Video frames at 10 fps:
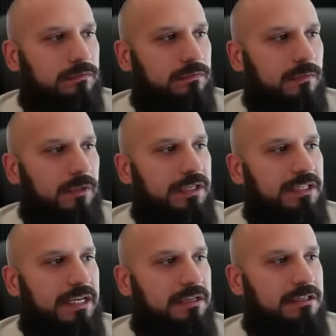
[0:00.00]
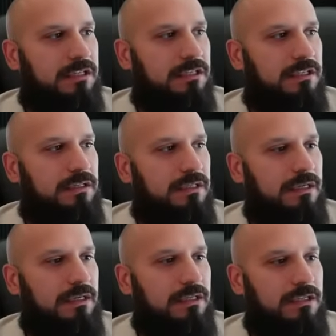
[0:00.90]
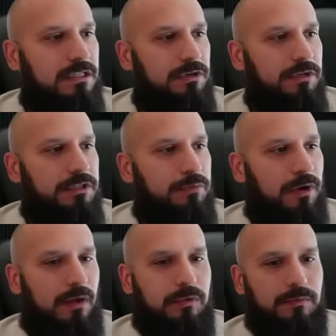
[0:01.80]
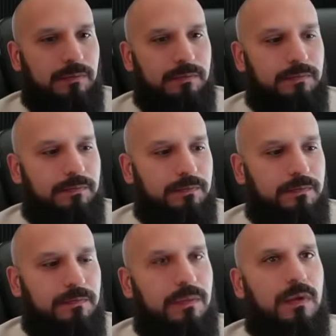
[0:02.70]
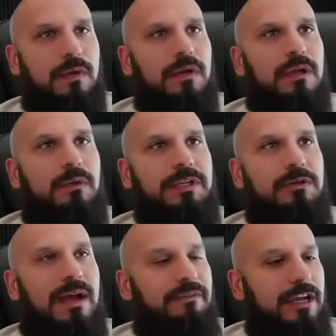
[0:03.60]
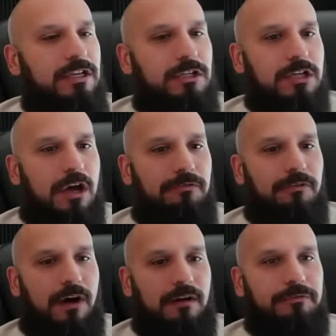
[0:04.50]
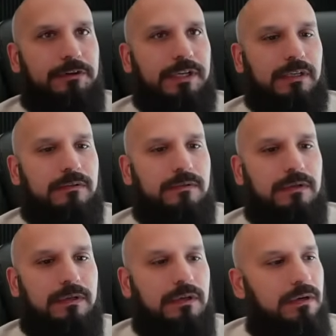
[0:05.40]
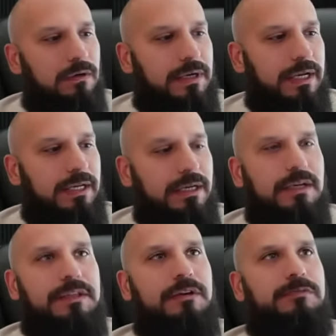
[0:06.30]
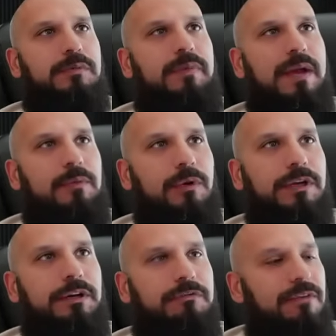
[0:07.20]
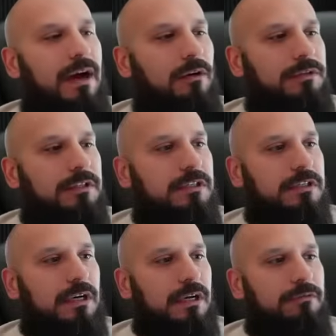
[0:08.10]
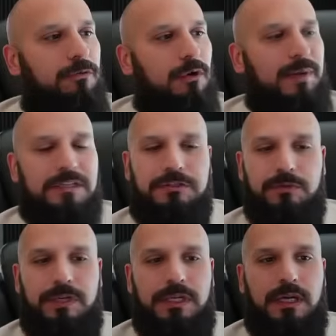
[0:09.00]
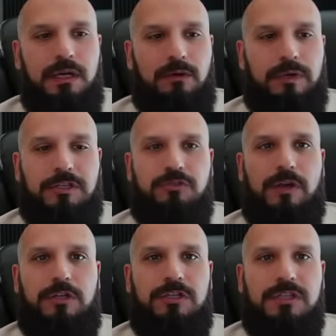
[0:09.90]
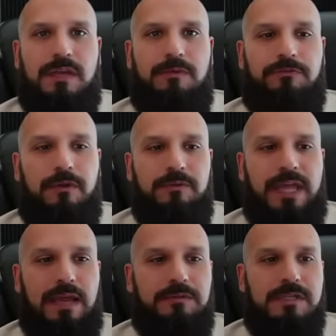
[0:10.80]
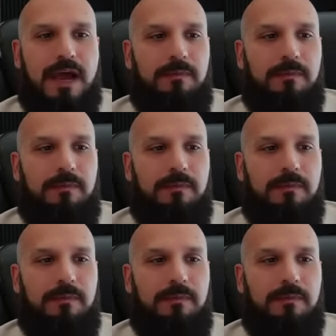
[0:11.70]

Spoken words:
It is a consistent, serious problem. And we do have a shelf offering, okay? There's been paperwork here filed. This is Form S3 registration statement from Gamestop.